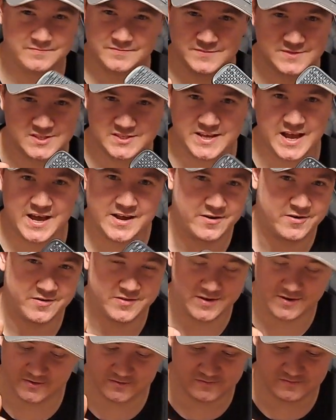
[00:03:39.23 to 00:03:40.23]
standard.
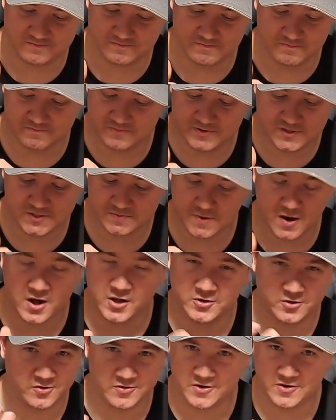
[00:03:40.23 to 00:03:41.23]
They're
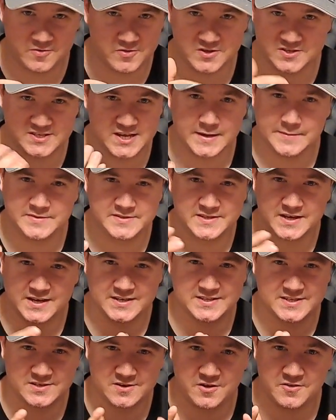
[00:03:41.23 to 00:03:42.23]
smaller. They're the same
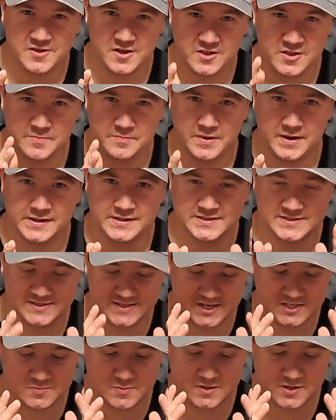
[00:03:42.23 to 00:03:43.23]
size as all the other buttons.
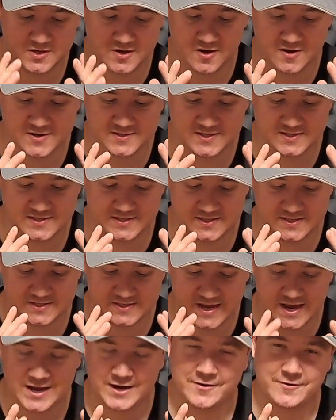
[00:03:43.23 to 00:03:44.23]
That's what causes the
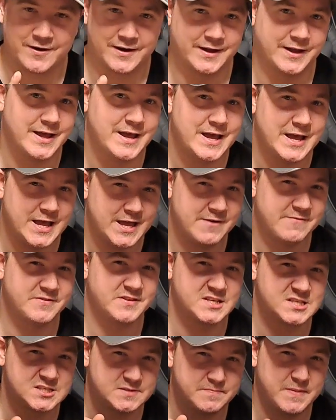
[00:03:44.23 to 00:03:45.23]
staggering. Even
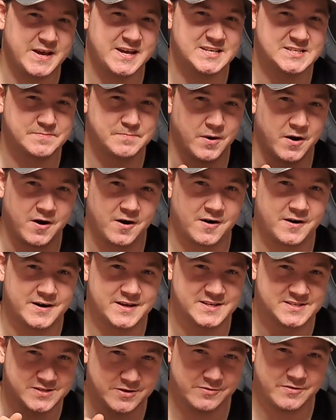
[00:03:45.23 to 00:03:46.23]
the space bar
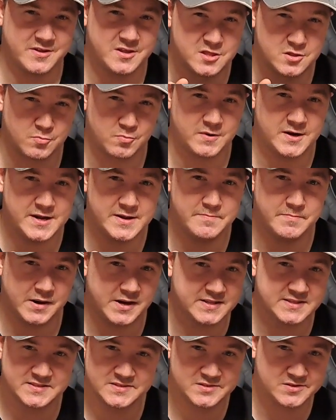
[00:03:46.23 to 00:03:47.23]
is only 3
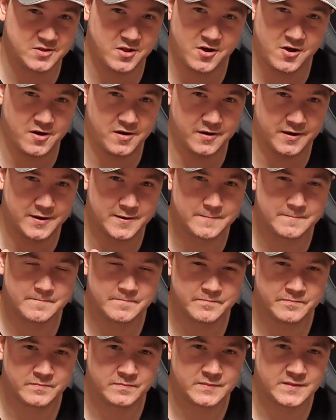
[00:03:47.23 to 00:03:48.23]
buttons long.
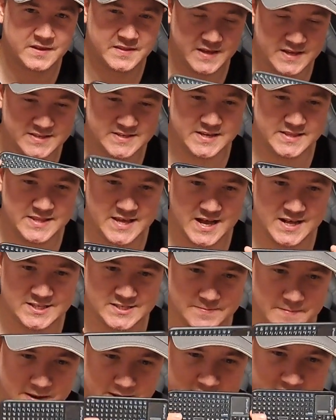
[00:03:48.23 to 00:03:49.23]
They did that
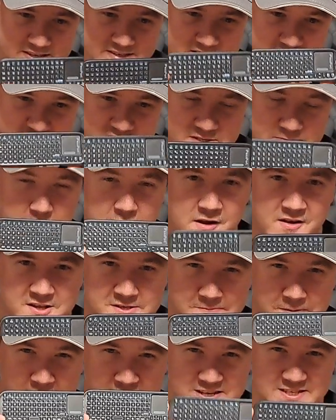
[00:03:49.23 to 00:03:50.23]
to make this as small
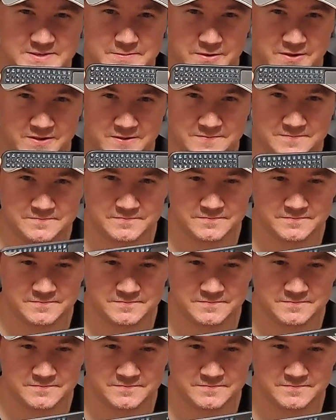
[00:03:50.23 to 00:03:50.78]
as possible.